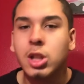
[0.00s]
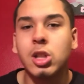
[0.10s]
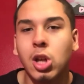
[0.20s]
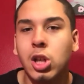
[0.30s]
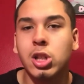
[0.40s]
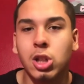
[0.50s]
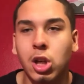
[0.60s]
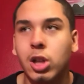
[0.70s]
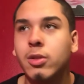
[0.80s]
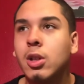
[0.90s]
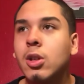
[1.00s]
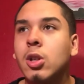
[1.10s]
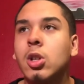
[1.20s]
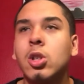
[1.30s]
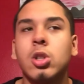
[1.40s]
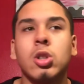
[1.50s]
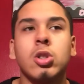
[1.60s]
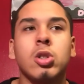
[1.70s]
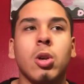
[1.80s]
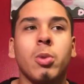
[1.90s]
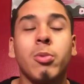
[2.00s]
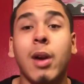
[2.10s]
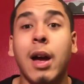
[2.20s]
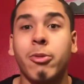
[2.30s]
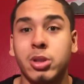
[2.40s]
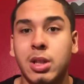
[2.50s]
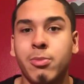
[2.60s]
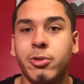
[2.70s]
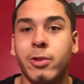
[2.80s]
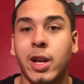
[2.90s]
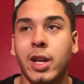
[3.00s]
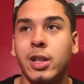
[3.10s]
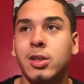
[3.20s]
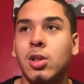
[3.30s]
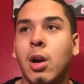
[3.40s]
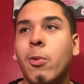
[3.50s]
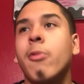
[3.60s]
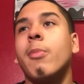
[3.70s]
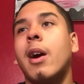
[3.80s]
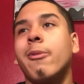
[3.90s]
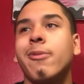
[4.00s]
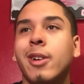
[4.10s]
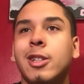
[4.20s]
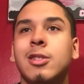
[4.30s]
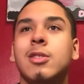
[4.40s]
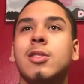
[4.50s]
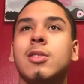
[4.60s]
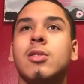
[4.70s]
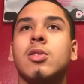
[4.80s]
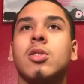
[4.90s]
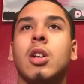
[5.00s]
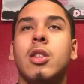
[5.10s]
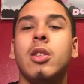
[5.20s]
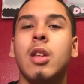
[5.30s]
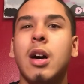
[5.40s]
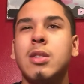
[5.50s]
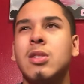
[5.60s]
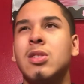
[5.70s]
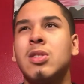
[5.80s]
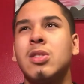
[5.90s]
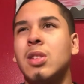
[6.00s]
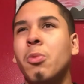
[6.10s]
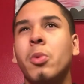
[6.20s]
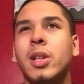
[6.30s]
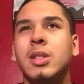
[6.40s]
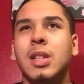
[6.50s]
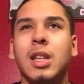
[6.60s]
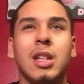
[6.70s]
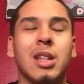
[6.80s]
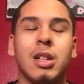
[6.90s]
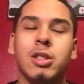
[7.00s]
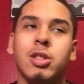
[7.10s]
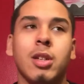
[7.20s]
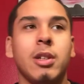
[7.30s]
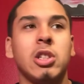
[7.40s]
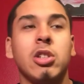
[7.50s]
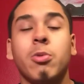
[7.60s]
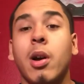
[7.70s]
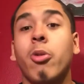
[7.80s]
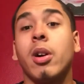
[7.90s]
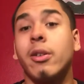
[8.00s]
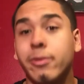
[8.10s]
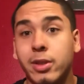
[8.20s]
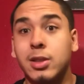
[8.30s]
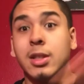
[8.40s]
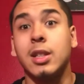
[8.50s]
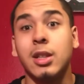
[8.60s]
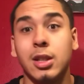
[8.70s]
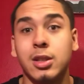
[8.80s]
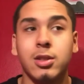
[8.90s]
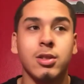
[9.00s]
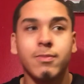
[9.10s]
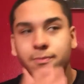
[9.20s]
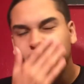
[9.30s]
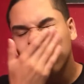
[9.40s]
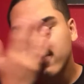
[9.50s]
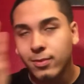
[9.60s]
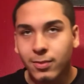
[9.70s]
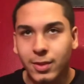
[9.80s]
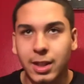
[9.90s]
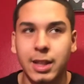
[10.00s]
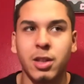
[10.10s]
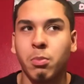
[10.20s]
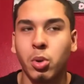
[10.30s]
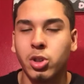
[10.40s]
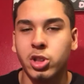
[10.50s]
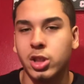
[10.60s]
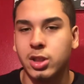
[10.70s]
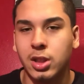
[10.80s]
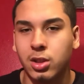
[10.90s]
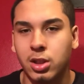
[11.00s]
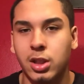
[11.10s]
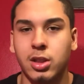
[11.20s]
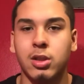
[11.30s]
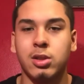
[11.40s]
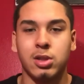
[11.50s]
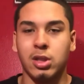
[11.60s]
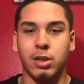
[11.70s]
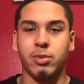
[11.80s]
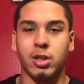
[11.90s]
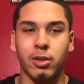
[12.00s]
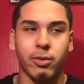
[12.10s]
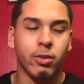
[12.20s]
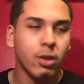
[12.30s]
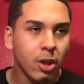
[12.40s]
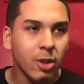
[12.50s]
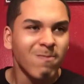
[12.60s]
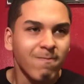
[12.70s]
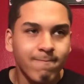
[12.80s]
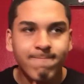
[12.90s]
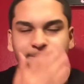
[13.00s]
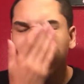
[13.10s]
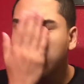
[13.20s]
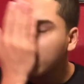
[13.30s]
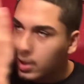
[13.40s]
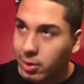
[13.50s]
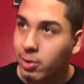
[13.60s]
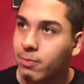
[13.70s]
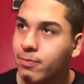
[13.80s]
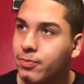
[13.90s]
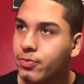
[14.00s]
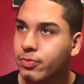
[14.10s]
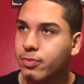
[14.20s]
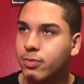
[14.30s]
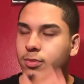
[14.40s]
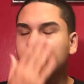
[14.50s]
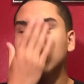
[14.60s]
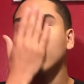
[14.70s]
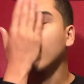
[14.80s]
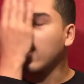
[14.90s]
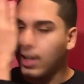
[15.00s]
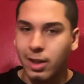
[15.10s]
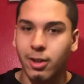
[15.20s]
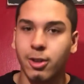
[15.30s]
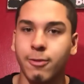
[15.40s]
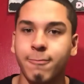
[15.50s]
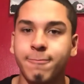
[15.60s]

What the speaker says: and on and on. So we went our separate ways. So I went with my friends to somewhere to eat lunch, and she went with her friends to eat lunch. And the boys just stick to themselves. So um,